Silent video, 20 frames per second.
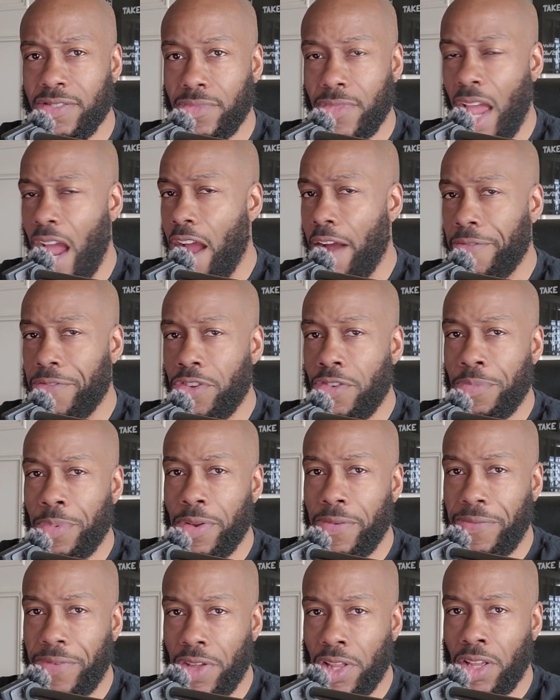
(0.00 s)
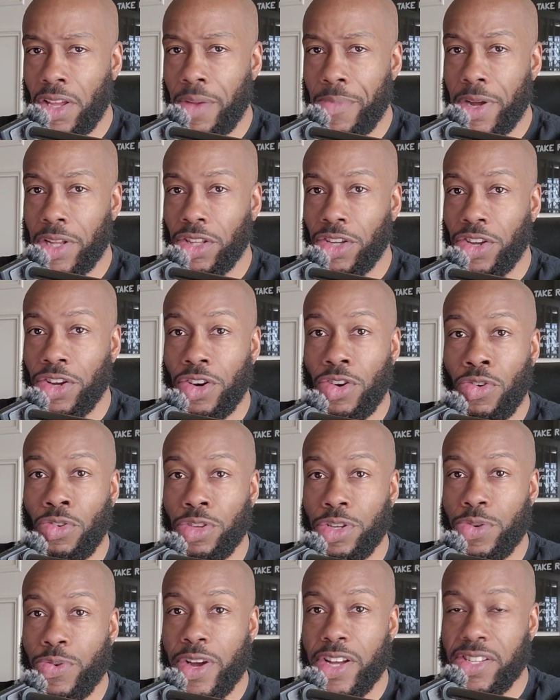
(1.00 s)
How have you been feeling about the good old
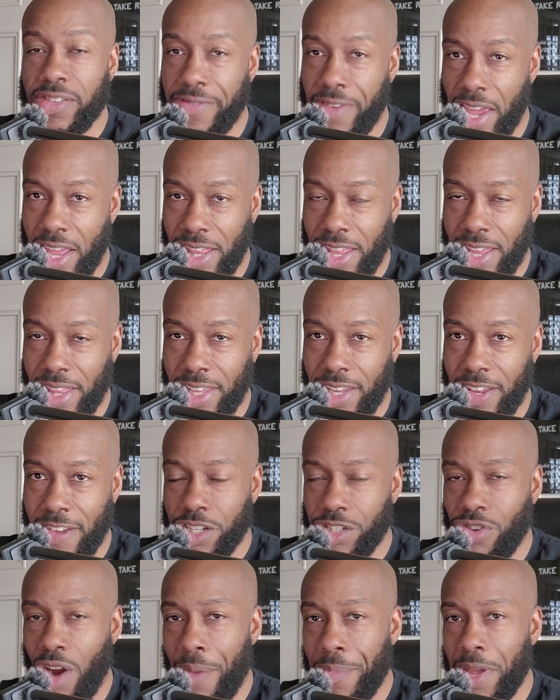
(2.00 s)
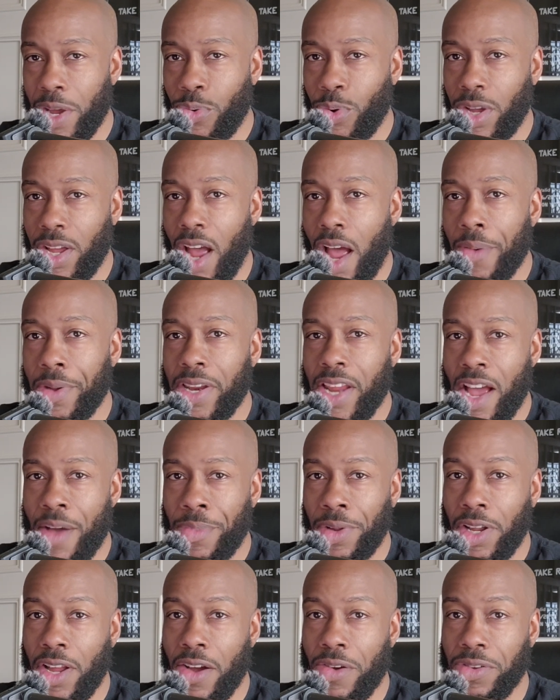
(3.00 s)
US of A lately? Drop me a quick comment down
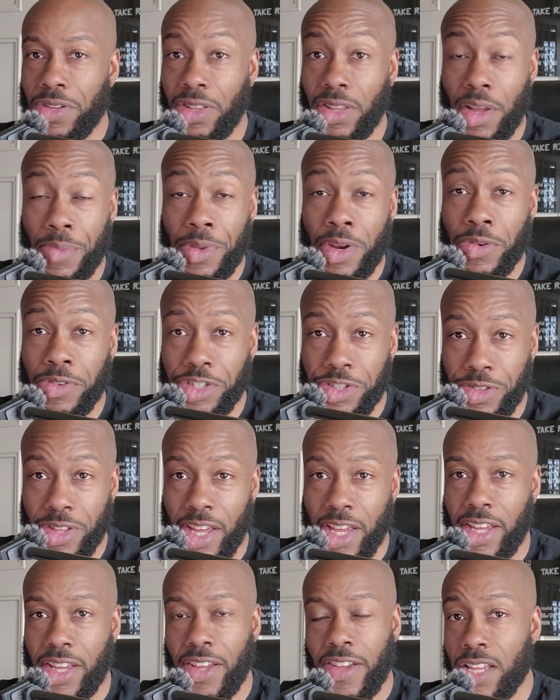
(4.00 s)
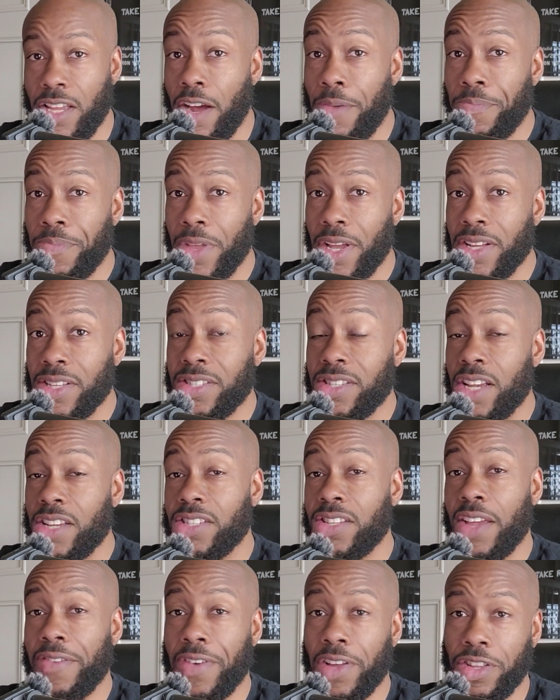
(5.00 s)
below and let me know what you think. Yep, stay
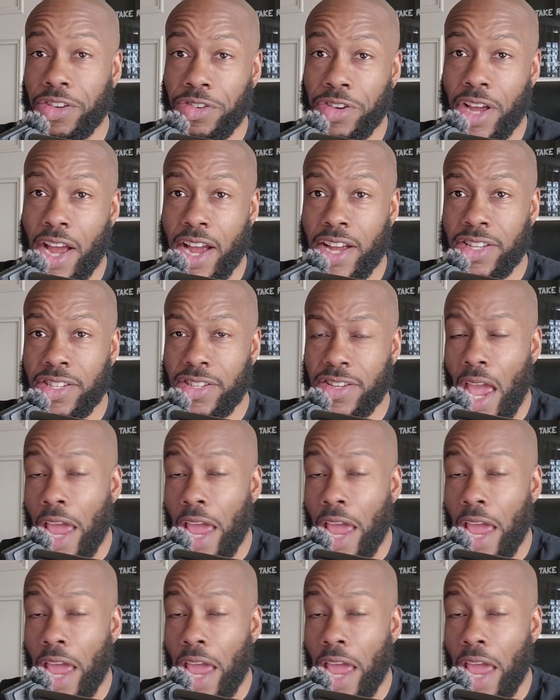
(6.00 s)
safe out there, you guys.